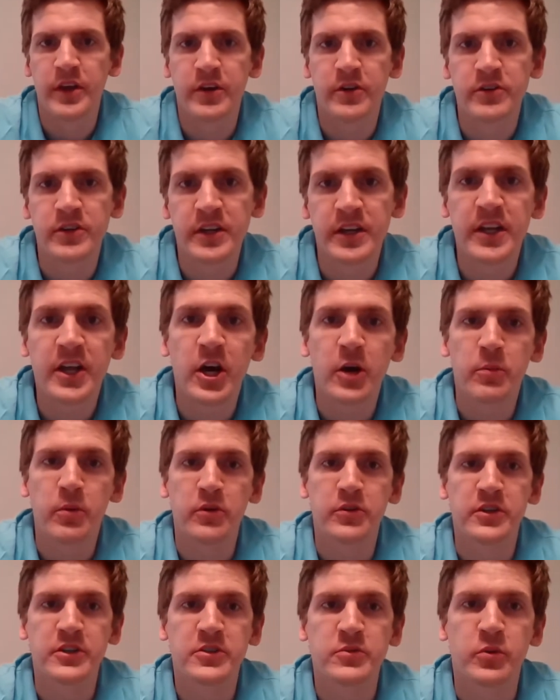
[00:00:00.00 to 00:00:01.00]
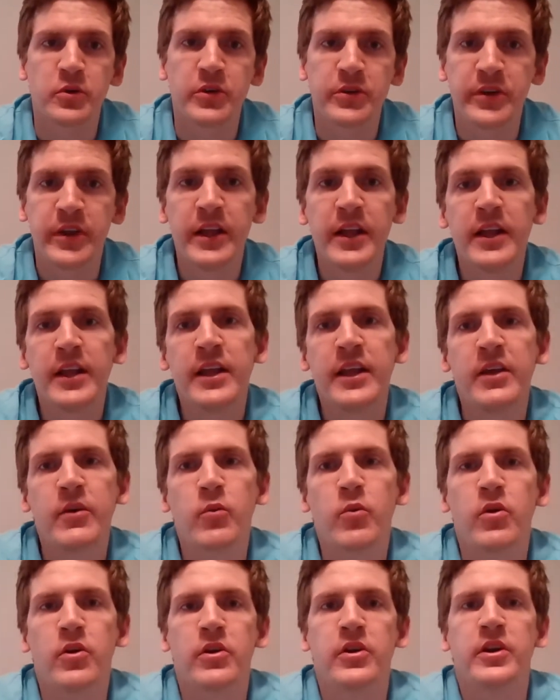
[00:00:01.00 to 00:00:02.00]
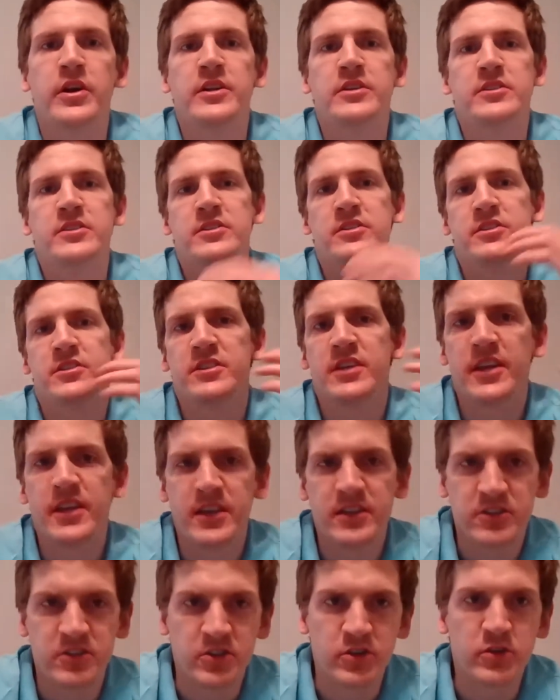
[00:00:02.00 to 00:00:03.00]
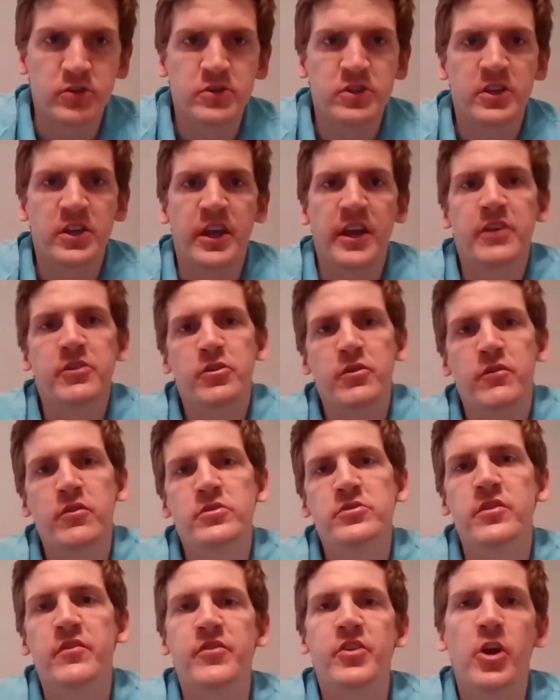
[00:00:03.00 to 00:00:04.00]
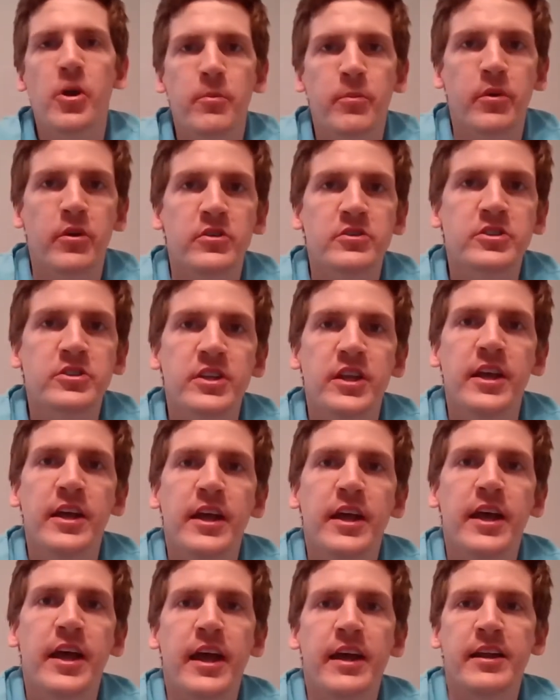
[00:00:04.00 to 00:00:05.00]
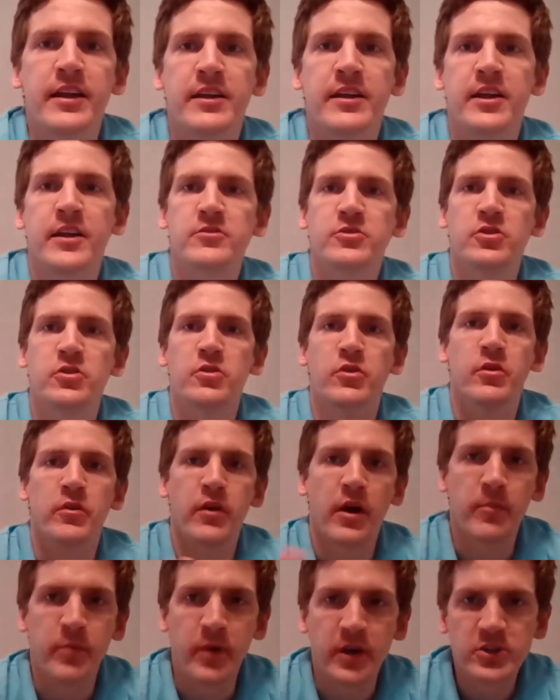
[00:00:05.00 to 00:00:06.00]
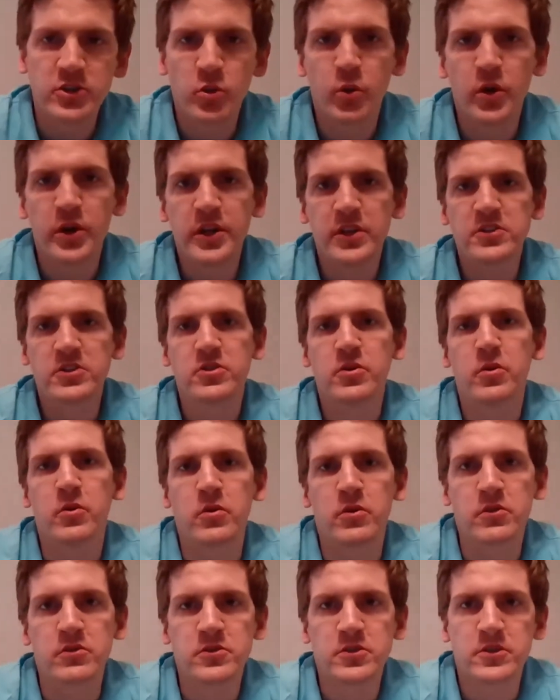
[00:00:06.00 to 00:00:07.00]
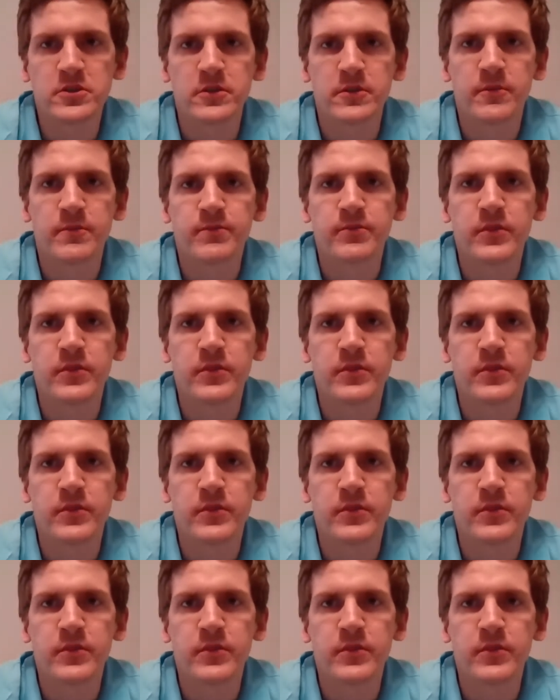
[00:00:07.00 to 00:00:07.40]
that are needing help with this one, where it says using intervals of numbers, and it gives you a bunch of winning scores.